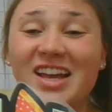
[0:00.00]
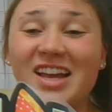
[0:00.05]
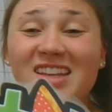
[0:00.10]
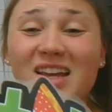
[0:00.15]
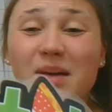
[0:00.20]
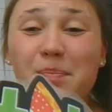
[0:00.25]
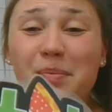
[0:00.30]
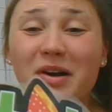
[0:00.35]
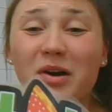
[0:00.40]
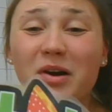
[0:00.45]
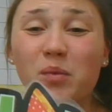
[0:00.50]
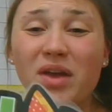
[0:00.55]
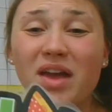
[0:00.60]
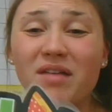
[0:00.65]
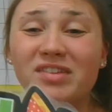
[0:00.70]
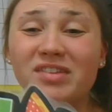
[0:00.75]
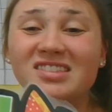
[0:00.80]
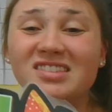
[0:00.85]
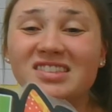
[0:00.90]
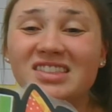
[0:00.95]
Yep, we
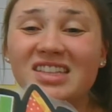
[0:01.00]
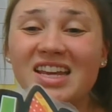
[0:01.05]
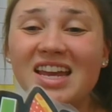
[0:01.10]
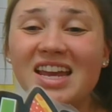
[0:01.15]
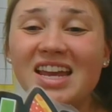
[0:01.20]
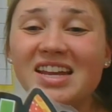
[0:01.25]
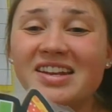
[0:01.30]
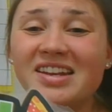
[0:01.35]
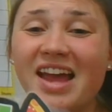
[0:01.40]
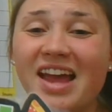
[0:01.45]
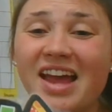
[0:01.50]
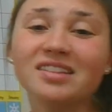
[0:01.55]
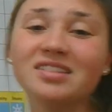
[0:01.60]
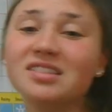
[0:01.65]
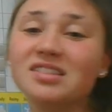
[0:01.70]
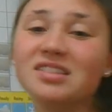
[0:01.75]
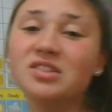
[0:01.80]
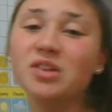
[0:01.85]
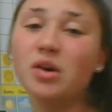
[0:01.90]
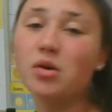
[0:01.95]
have a C next.
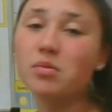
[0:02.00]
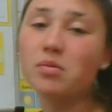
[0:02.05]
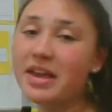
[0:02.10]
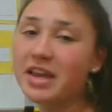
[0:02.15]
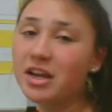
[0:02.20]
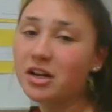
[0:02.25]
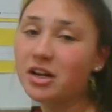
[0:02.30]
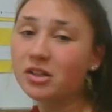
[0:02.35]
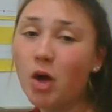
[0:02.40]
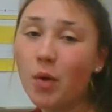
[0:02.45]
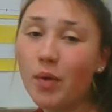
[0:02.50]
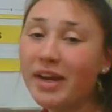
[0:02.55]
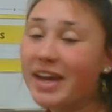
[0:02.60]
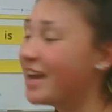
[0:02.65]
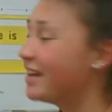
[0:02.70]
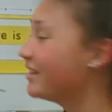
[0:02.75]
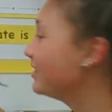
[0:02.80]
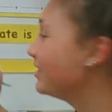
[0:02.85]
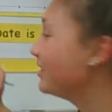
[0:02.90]
So make your lowercase